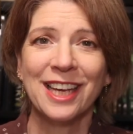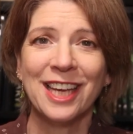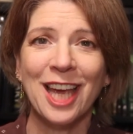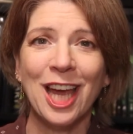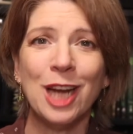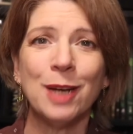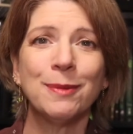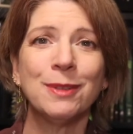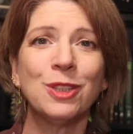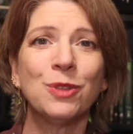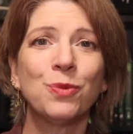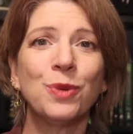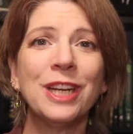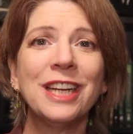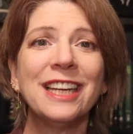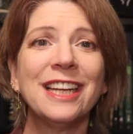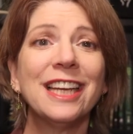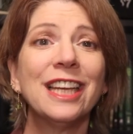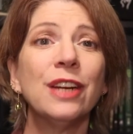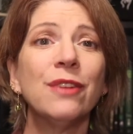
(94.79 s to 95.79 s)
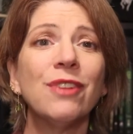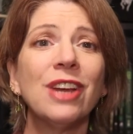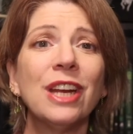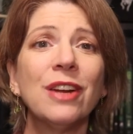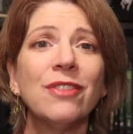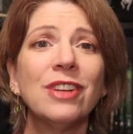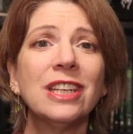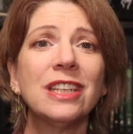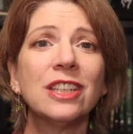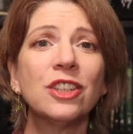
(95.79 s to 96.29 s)
Cannabis REIT
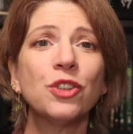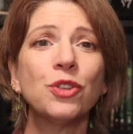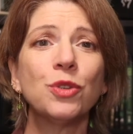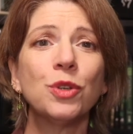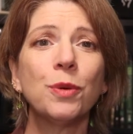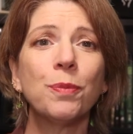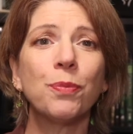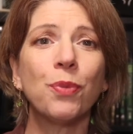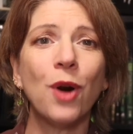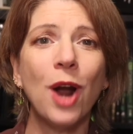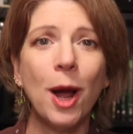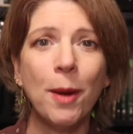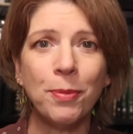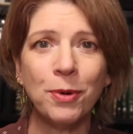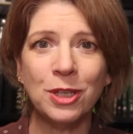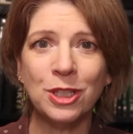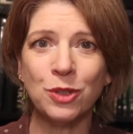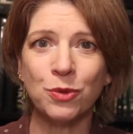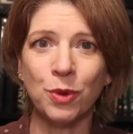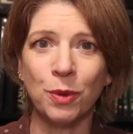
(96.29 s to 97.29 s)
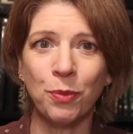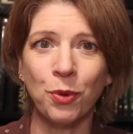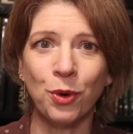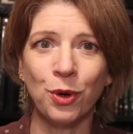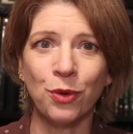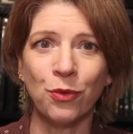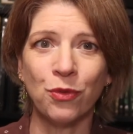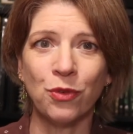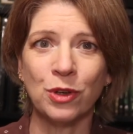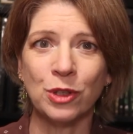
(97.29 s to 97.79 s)
Innovative Industrial Properties
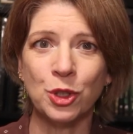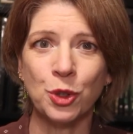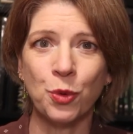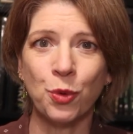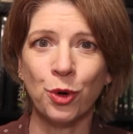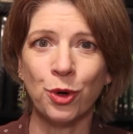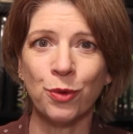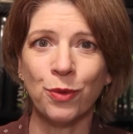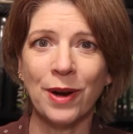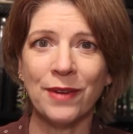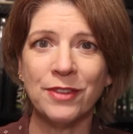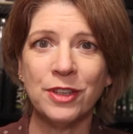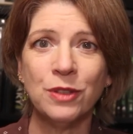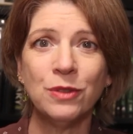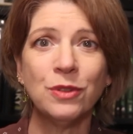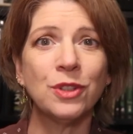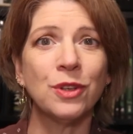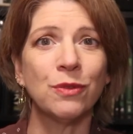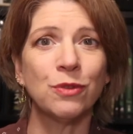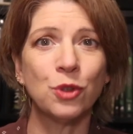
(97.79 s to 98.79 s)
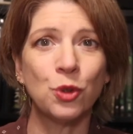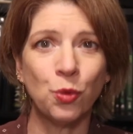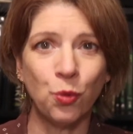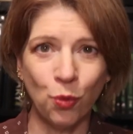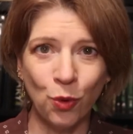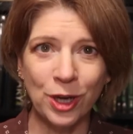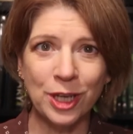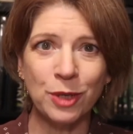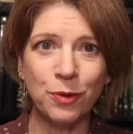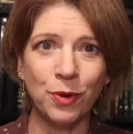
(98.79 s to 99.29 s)
reported first quarter revenues of
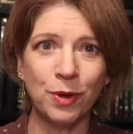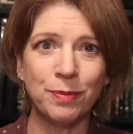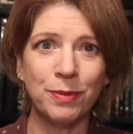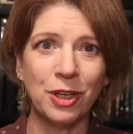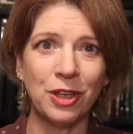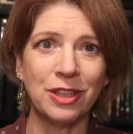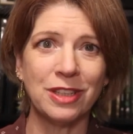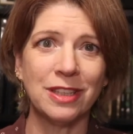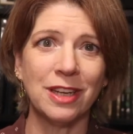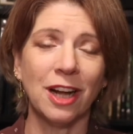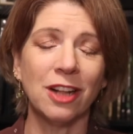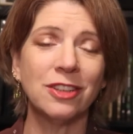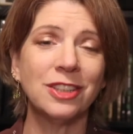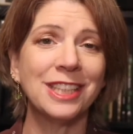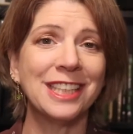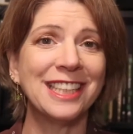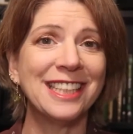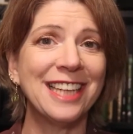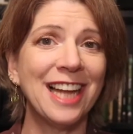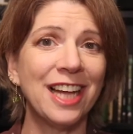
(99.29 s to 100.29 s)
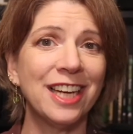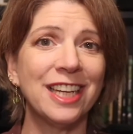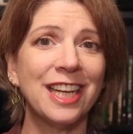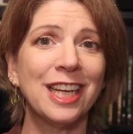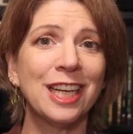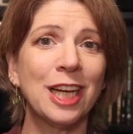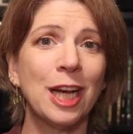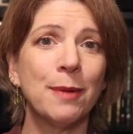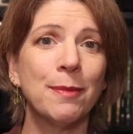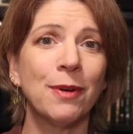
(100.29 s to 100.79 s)
$21 million and net
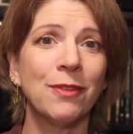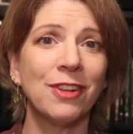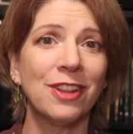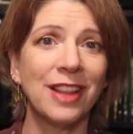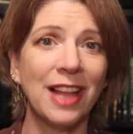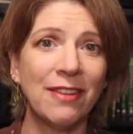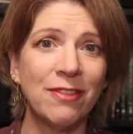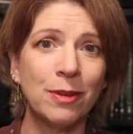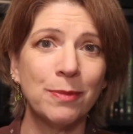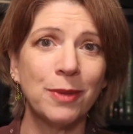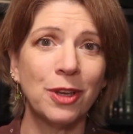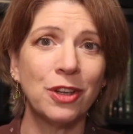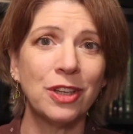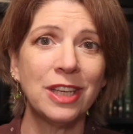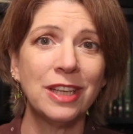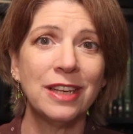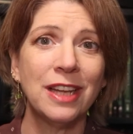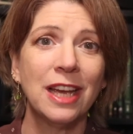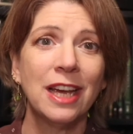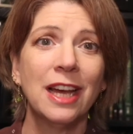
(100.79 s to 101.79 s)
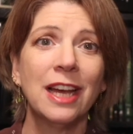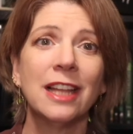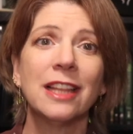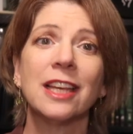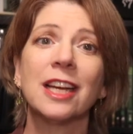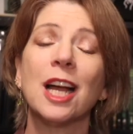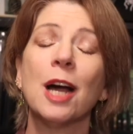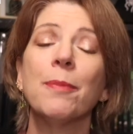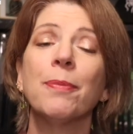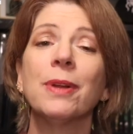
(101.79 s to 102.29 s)
income of $11 million.
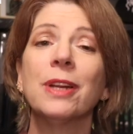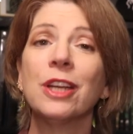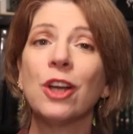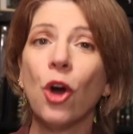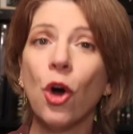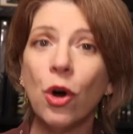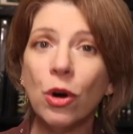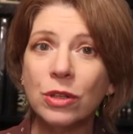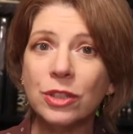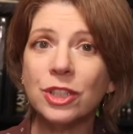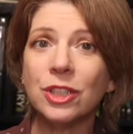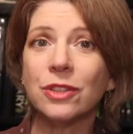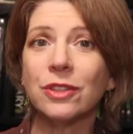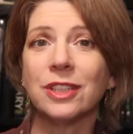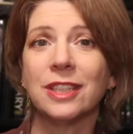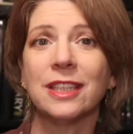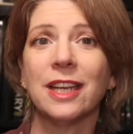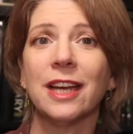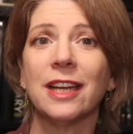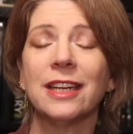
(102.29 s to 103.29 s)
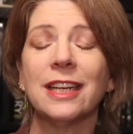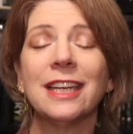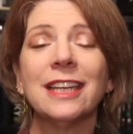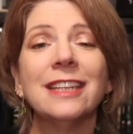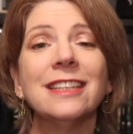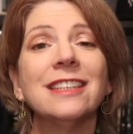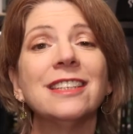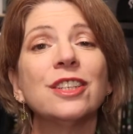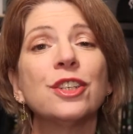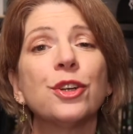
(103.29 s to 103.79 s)
The company also said
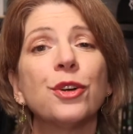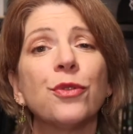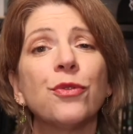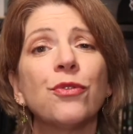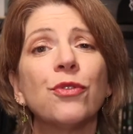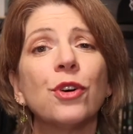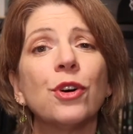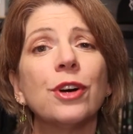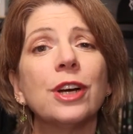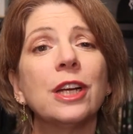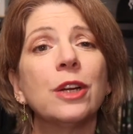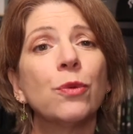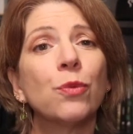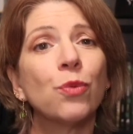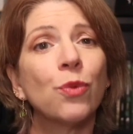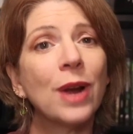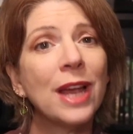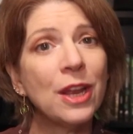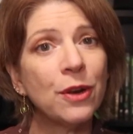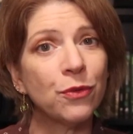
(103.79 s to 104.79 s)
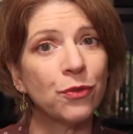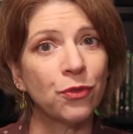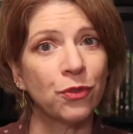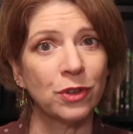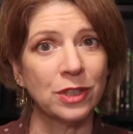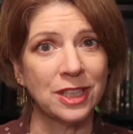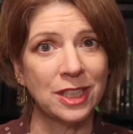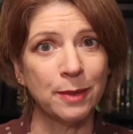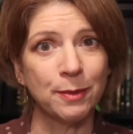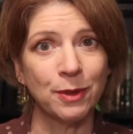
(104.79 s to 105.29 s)
it is deferring rent
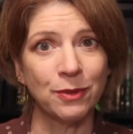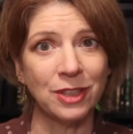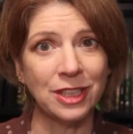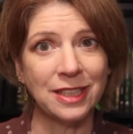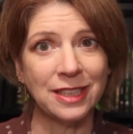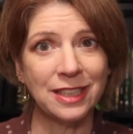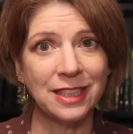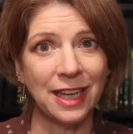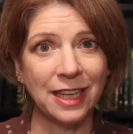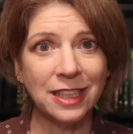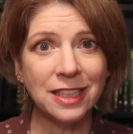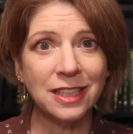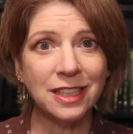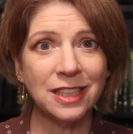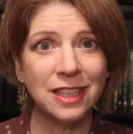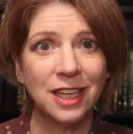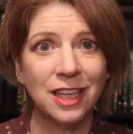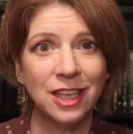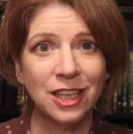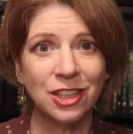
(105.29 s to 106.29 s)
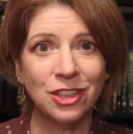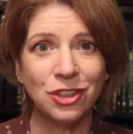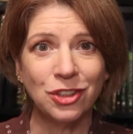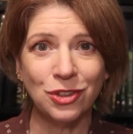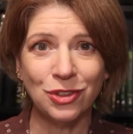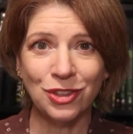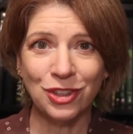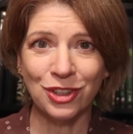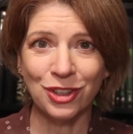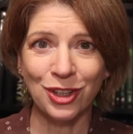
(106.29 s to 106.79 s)
for some of its tenants
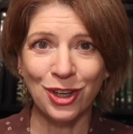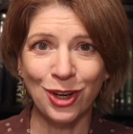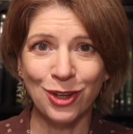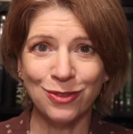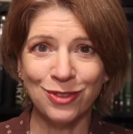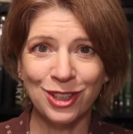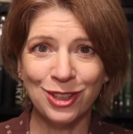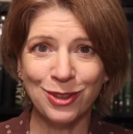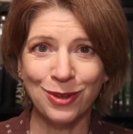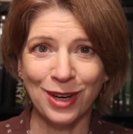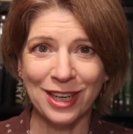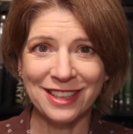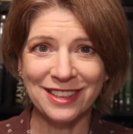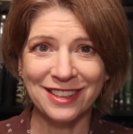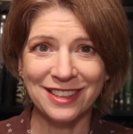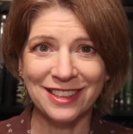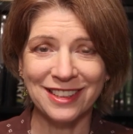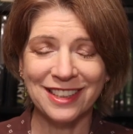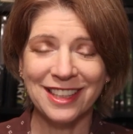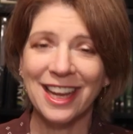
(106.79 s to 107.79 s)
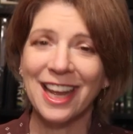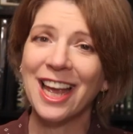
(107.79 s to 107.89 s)
due to the COVID crisis.